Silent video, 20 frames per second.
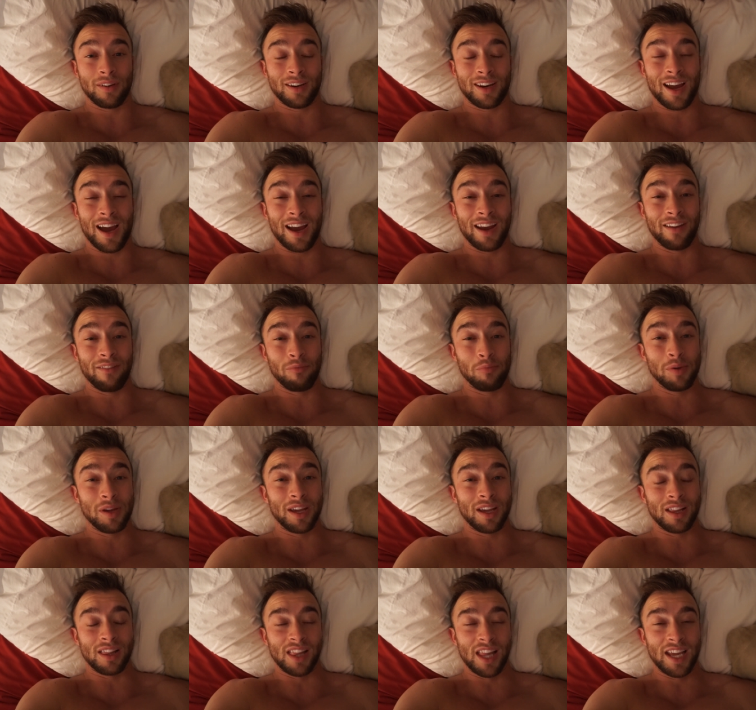kind of
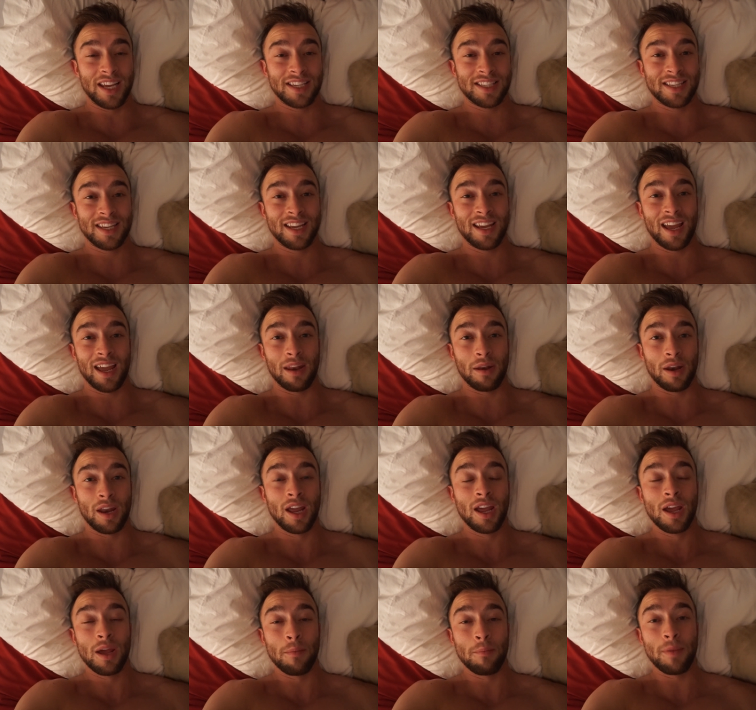being lazy and
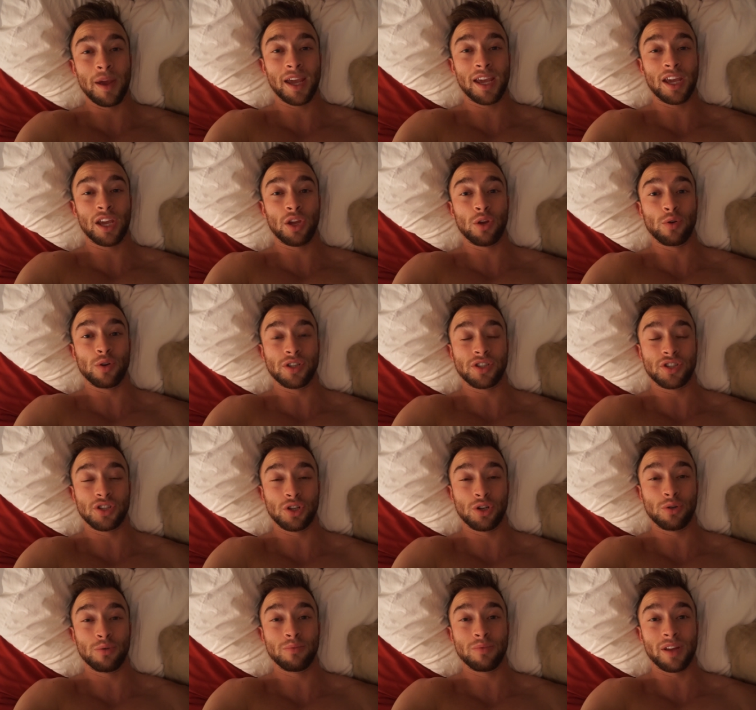making you
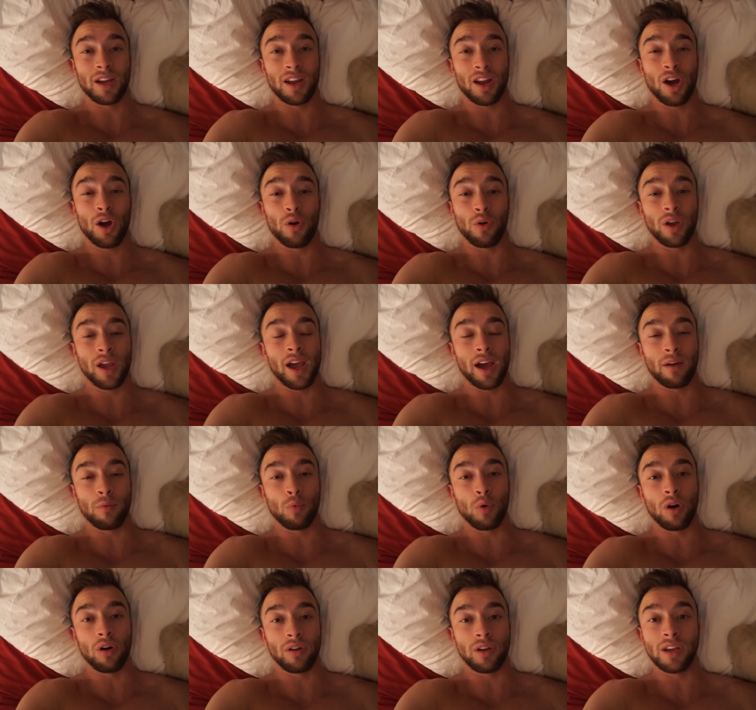assume that, oh yeah,
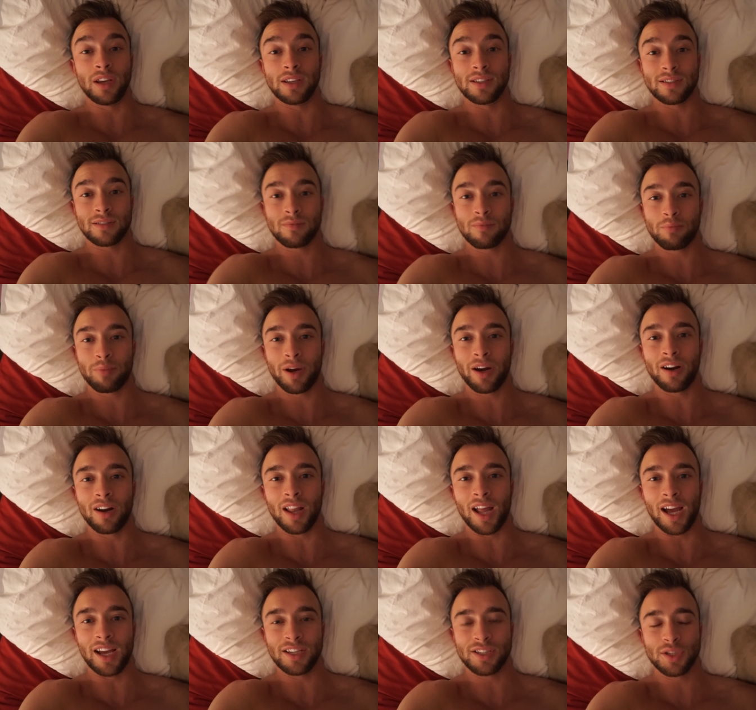well, he's
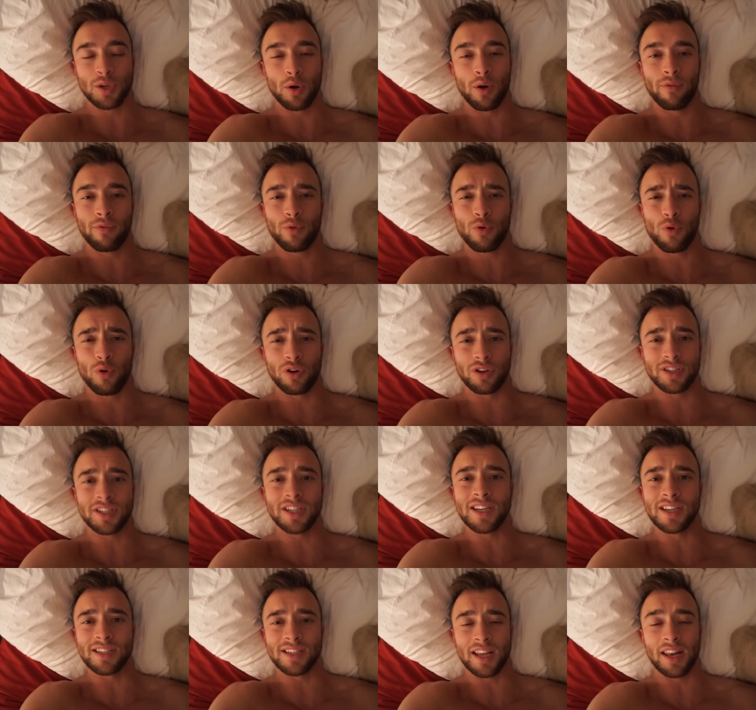paralyzed, so of course
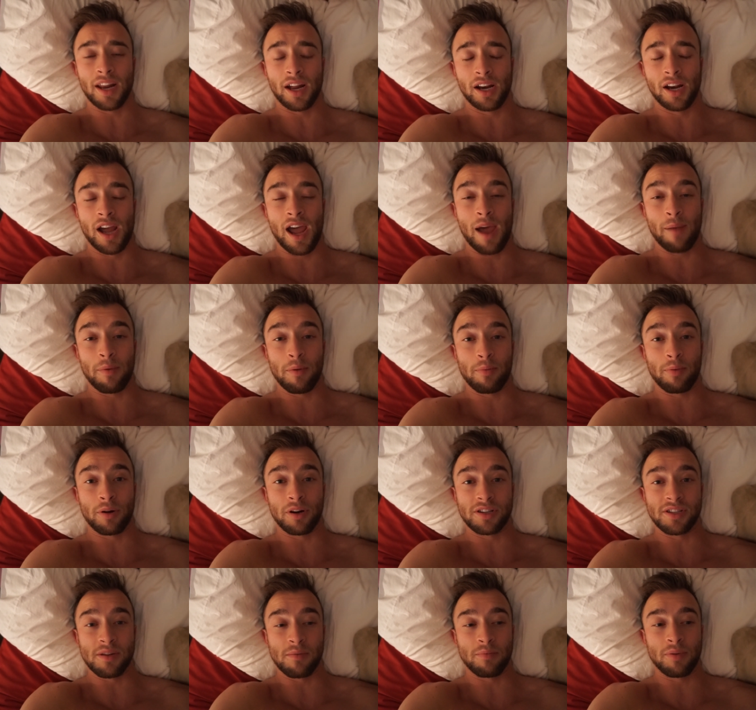he's an unhappy
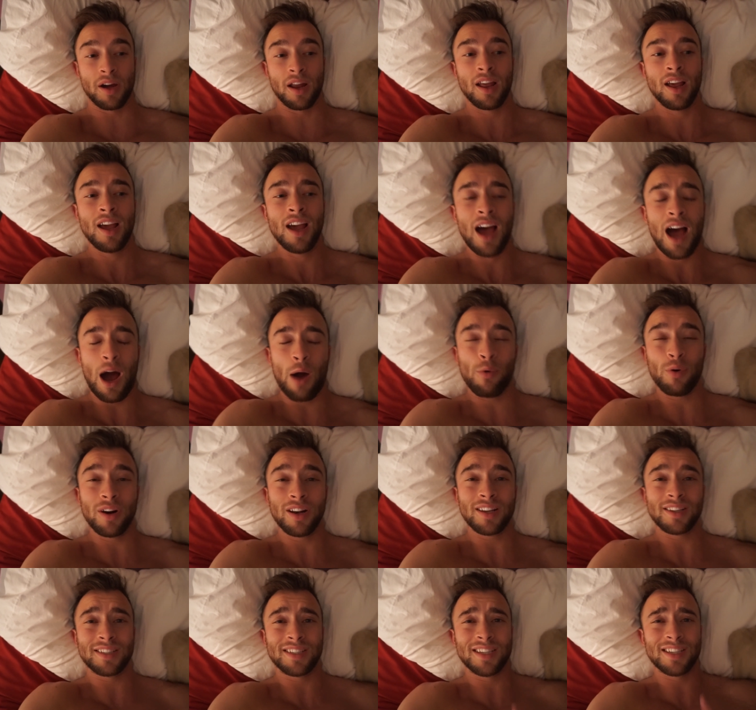person. But I
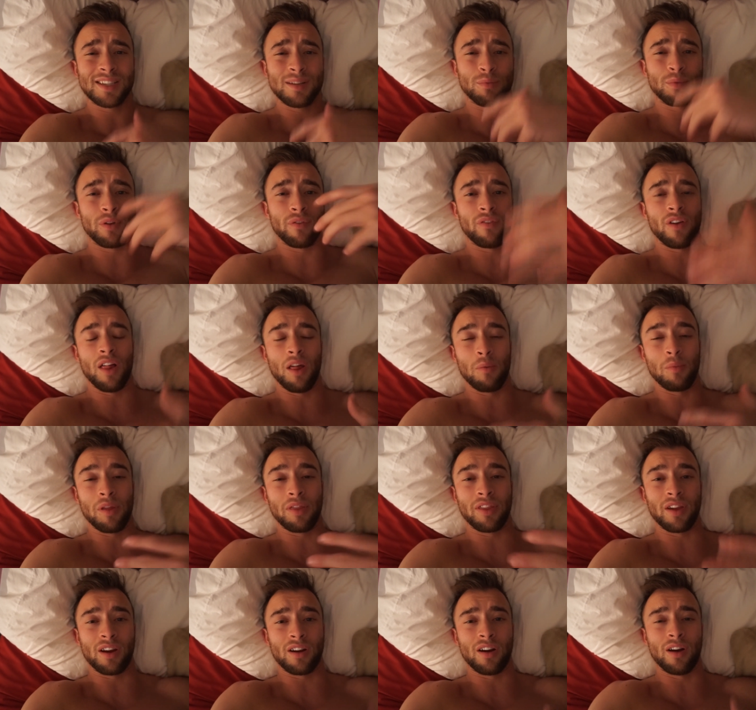wanted to see some
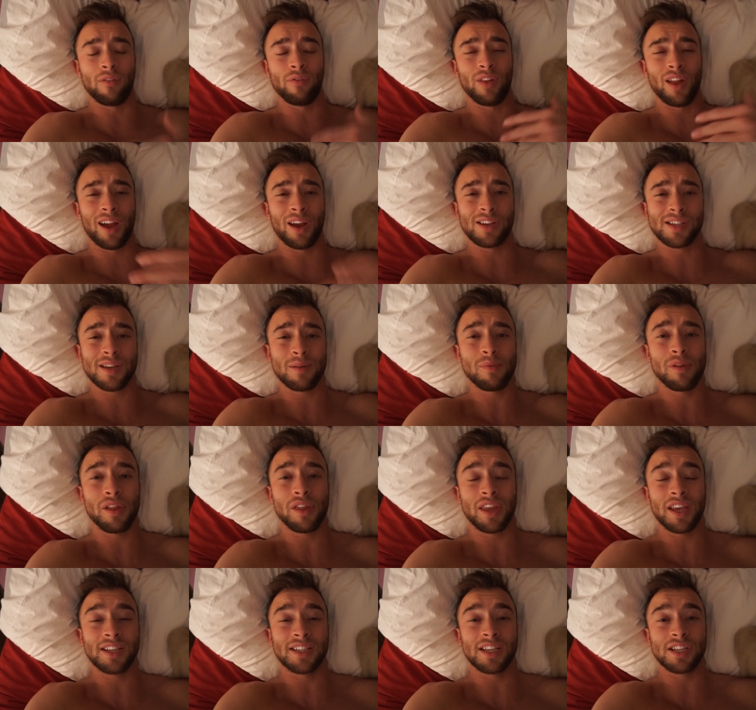development there of, like, some of the
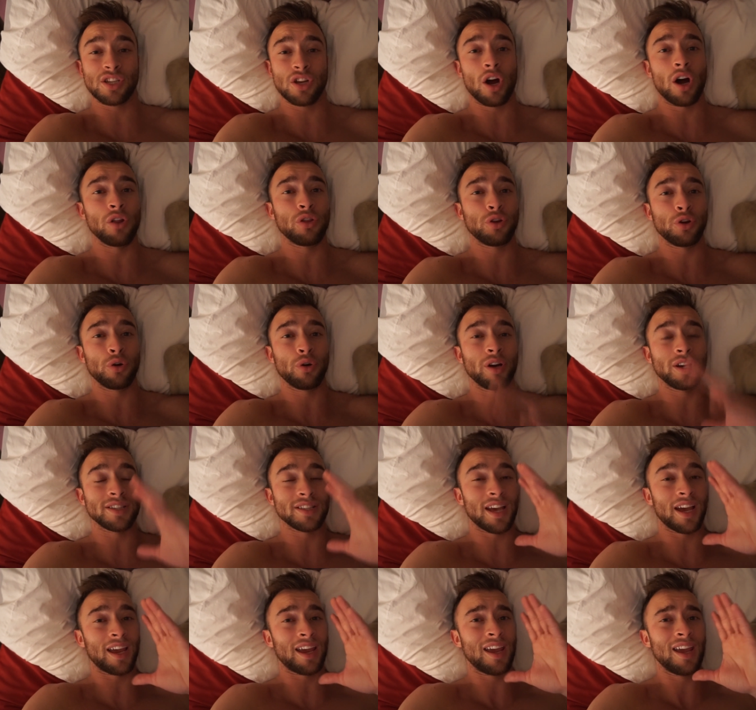things he's gone through,
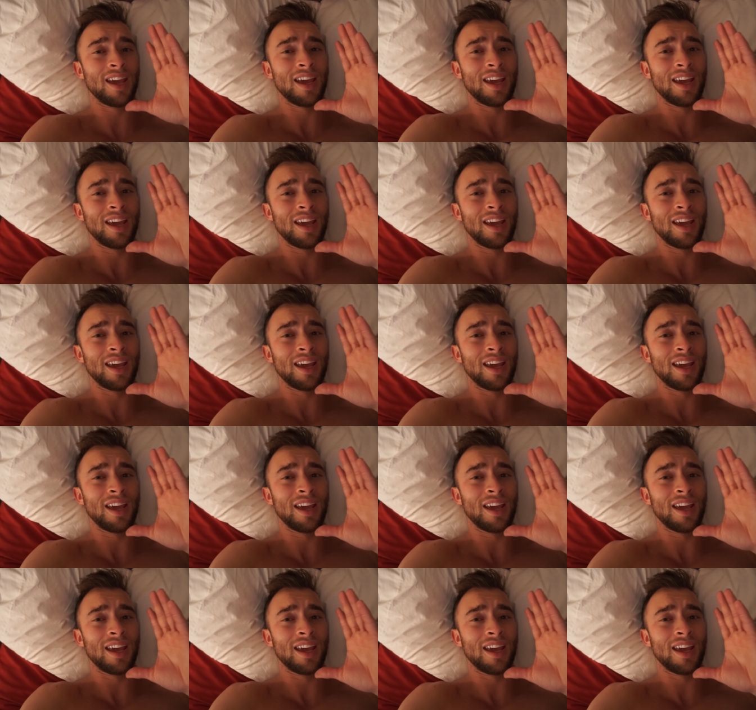because, like,